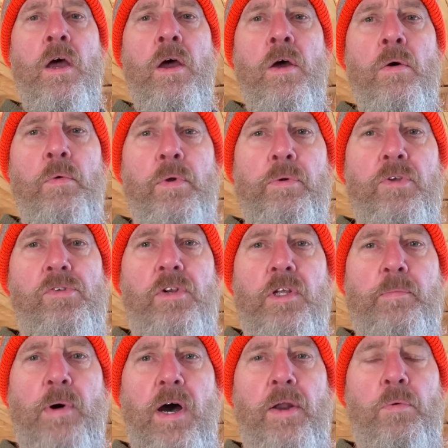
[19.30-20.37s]
We recently
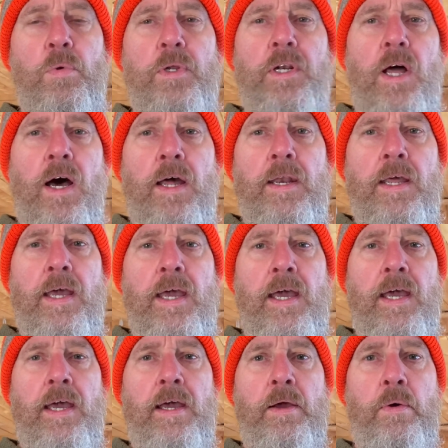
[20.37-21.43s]
bought a woodlot.
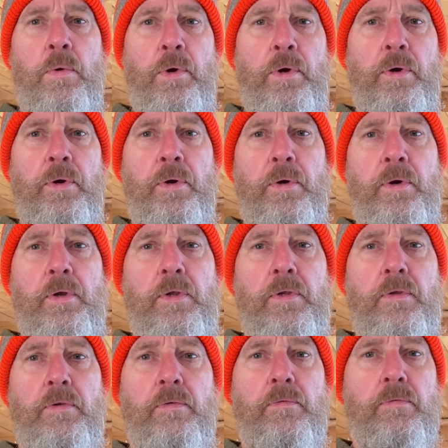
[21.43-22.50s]
We're
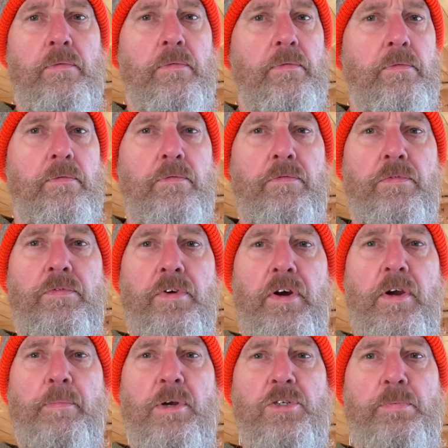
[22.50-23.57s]
very
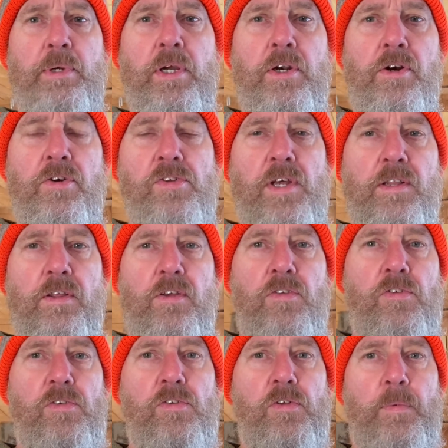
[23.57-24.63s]
much beginners at
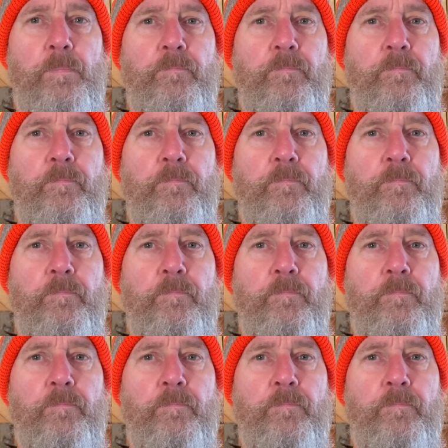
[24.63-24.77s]
this.